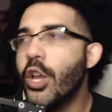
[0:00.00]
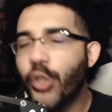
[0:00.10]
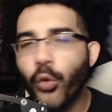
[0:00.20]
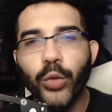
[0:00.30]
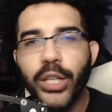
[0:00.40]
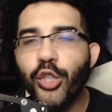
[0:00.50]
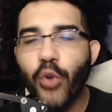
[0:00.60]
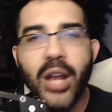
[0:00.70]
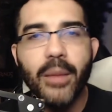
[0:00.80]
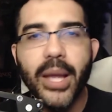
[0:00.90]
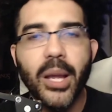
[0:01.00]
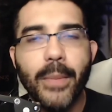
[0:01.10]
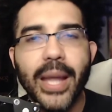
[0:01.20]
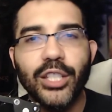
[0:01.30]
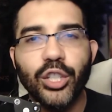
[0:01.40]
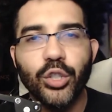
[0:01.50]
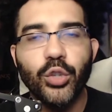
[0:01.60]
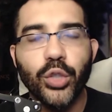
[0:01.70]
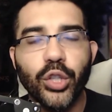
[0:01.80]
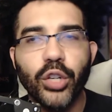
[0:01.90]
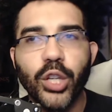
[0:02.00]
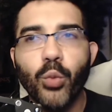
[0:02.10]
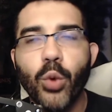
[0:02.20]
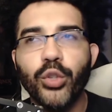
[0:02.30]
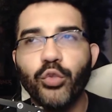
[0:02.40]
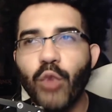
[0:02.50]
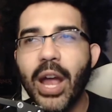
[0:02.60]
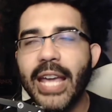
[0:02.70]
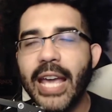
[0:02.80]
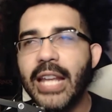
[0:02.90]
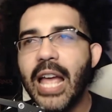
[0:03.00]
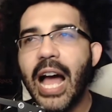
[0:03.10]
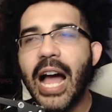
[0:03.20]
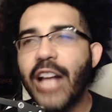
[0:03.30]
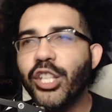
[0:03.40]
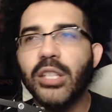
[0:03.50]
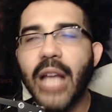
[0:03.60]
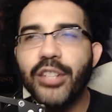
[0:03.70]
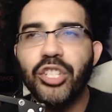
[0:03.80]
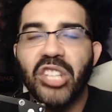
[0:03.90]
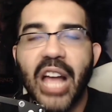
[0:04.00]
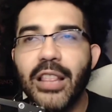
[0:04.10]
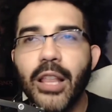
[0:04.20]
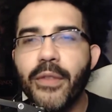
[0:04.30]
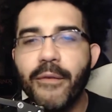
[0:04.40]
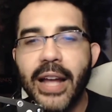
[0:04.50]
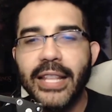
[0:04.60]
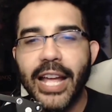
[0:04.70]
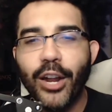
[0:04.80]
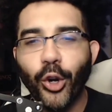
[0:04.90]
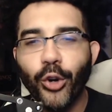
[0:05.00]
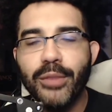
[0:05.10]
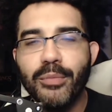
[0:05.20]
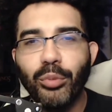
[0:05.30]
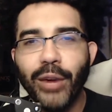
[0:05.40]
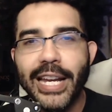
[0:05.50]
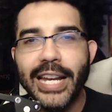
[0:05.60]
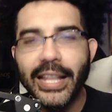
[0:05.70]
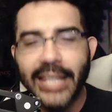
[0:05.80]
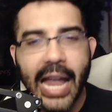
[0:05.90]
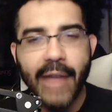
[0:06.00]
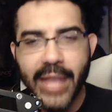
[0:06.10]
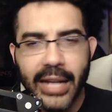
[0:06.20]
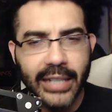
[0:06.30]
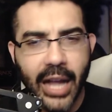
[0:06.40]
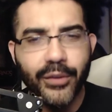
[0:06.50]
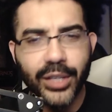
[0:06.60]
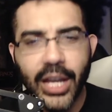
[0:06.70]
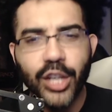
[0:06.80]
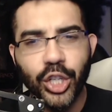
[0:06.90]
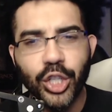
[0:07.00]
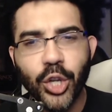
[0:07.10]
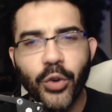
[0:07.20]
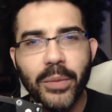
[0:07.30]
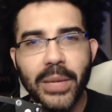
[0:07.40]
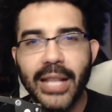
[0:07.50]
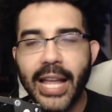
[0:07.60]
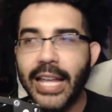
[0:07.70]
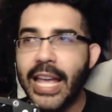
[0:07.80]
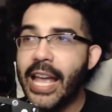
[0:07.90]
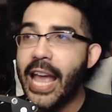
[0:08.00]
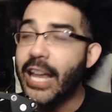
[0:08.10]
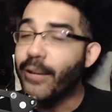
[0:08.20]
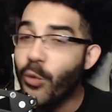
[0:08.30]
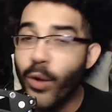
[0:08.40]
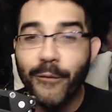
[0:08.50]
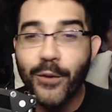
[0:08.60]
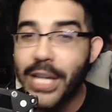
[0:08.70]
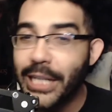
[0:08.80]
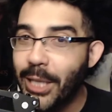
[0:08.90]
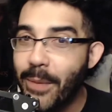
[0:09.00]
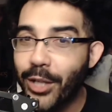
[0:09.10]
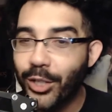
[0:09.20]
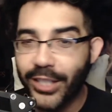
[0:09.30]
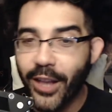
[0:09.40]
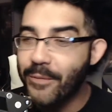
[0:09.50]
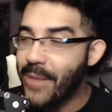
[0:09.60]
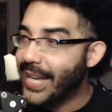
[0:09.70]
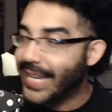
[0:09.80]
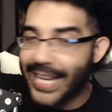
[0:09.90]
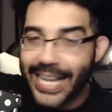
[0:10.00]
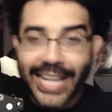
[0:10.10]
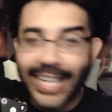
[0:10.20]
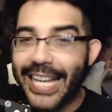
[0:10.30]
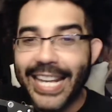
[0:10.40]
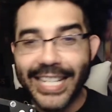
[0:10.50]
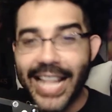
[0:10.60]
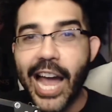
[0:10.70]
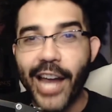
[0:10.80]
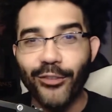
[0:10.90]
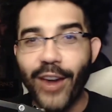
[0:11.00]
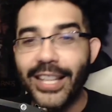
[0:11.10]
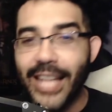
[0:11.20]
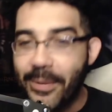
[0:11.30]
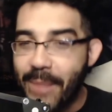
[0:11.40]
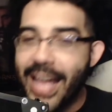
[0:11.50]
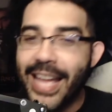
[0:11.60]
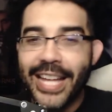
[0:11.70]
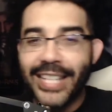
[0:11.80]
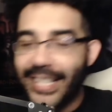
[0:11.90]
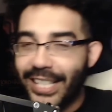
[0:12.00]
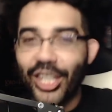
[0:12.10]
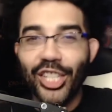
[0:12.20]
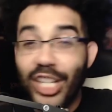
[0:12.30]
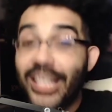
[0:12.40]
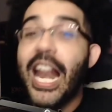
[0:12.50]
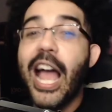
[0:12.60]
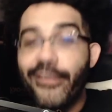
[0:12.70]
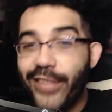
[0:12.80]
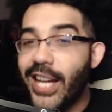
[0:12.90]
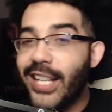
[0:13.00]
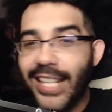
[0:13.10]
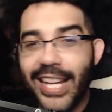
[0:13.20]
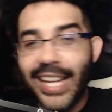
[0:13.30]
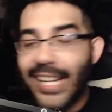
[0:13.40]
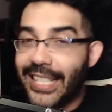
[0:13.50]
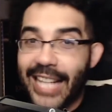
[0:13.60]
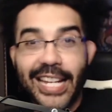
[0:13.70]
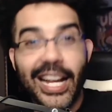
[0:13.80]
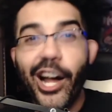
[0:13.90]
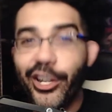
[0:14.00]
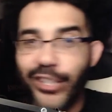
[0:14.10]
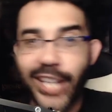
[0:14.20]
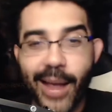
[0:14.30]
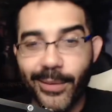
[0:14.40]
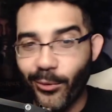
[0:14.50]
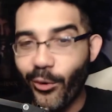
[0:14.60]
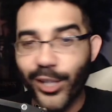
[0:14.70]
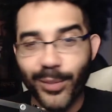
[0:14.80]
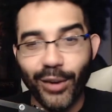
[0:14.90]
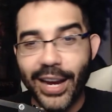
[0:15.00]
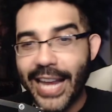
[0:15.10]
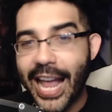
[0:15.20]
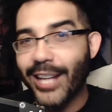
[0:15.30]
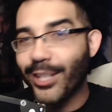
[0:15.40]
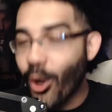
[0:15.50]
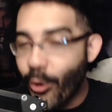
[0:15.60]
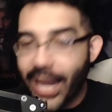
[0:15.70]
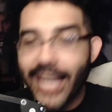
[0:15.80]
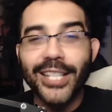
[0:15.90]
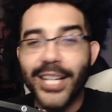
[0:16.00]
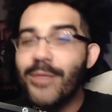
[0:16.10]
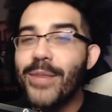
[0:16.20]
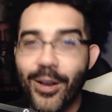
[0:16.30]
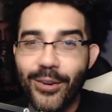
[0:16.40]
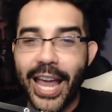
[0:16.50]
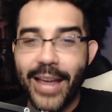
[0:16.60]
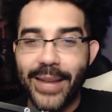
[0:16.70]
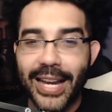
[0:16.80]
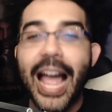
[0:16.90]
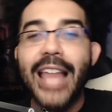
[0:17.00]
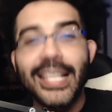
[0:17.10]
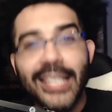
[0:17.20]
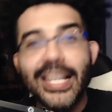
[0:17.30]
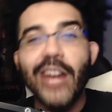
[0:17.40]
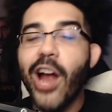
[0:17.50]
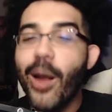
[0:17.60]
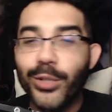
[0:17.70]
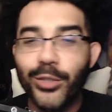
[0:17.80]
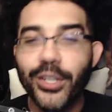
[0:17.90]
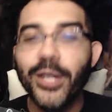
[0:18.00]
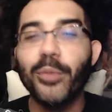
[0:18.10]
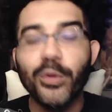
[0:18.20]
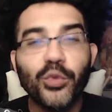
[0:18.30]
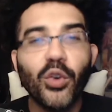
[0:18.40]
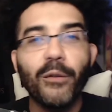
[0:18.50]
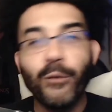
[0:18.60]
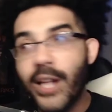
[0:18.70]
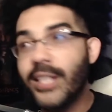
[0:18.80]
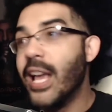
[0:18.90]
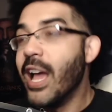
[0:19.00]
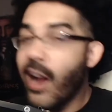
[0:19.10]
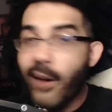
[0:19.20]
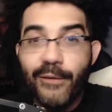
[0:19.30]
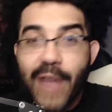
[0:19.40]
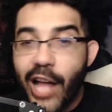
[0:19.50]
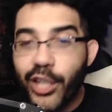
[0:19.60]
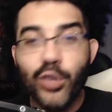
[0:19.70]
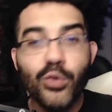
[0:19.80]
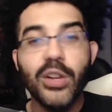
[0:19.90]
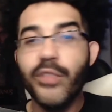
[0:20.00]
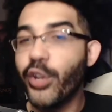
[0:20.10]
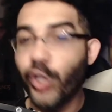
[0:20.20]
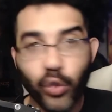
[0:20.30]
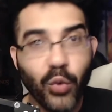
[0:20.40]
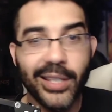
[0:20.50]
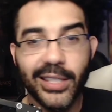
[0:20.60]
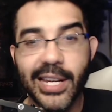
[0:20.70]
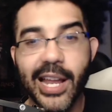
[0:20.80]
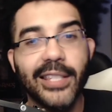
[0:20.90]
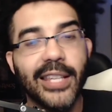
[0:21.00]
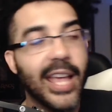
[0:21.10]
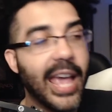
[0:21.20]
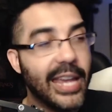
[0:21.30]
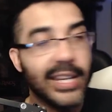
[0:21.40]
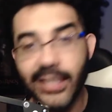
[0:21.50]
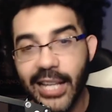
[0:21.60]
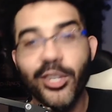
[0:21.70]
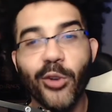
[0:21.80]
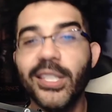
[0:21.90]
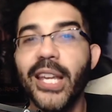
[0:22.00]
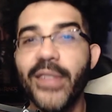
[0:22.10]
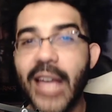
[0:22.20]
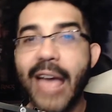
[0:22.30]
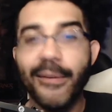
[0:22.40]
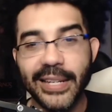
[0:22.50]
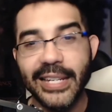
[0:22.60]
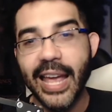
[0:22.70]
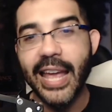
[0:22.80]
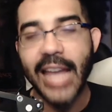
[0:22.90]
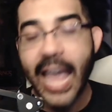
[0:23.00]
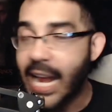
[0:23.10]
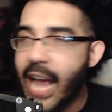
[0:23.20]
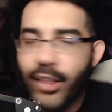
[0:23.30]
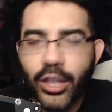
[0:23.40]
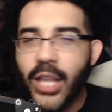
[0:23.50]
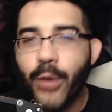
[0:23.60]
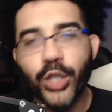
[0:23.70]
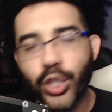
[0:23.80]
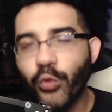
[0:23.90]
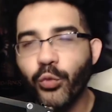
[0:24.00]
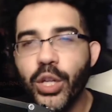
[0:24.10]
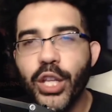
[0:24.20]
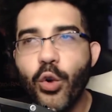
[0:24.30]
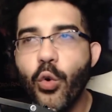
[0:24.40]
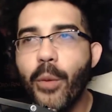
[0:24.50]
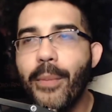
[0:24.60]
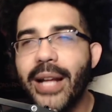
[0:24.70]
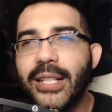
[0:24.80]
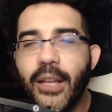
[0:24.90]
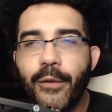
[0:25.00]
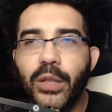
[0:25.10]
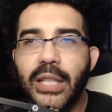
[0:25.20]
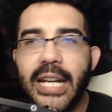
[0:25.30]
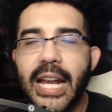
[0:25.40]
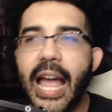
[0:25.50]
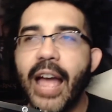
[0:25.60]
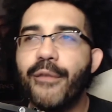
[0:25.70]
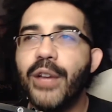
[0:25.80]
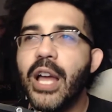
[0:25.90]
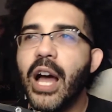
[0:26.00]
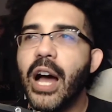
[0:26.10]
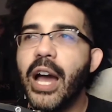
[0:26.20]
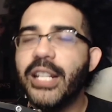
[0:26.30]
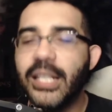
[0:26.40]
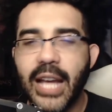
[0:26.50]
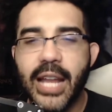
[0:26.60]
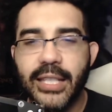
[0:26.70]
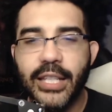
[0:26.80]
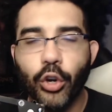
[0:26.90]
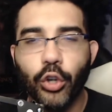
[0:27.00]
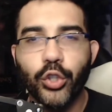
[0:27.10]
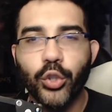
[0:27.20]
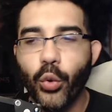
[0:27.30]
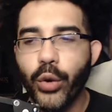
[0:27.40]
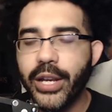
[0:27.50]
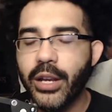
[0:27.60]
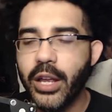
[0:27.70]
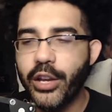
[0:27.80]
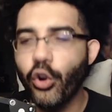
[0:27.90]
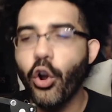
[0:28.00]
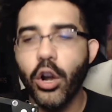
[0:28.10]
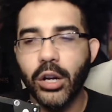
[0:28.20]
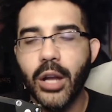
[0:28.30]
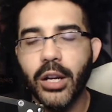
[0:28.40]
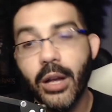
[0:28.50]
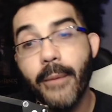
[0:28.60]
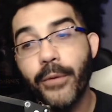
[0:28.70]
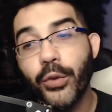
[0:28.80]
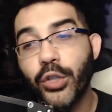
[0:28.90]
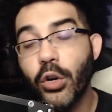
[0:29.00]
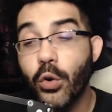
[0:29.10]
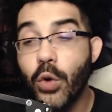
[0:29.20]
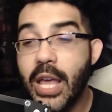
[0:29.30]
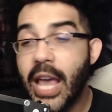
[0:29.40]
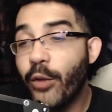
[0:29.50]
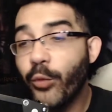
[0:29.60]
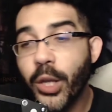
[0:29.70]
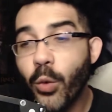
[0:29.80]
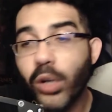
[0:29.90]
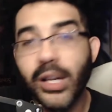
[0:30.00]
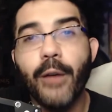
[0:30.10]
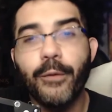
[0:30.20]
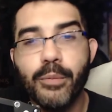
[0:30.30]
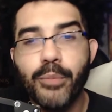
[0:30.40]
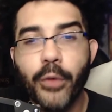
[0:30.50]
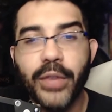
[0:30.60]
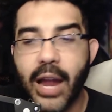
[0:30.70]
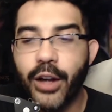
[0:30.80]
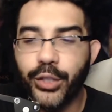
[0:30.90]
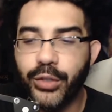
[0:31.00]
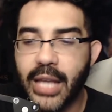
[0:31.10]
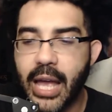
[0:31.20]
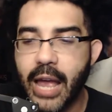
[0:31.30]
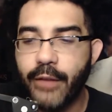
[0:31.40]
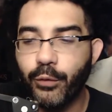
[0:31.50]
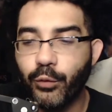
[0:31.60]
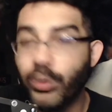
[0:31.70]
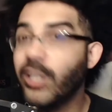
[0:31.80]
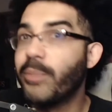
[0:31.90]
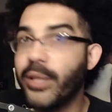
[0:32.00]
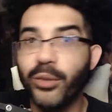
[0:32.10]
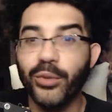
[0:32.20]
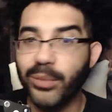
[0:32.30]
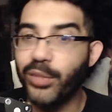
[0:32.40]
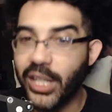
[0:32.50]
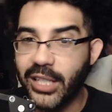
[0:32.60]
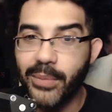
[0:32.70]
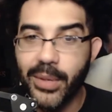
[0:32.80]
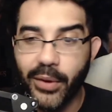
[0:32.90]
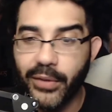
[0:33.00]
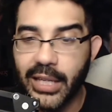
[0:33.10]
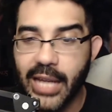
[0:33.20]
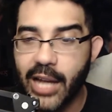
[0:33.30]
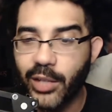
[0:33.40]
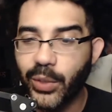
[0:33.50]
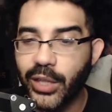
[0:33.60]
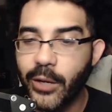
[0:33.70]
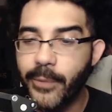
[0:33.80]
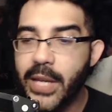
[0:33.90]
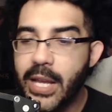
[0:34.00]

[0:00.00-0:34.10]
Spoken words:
So really trying to make amends and do certainly what was right. And I love the fact that her and Brainy got to have that conversation. You know what I mean? Like, hey, if you want to feel guilty about yourself, man, get in line, right? Like, the shit that I've done is like 100 times worse, Brainiac. So it's going to be okay, my guy. This is our opportunity to prove to our friends our value, their trust in us, and let's go save the effing day. And thought that was just a really cool mindset for Lena to have, and just kind of see her story and her arc kind of come full circle and really work out for both characters that had really been through some shit, to be perfectly honest with you.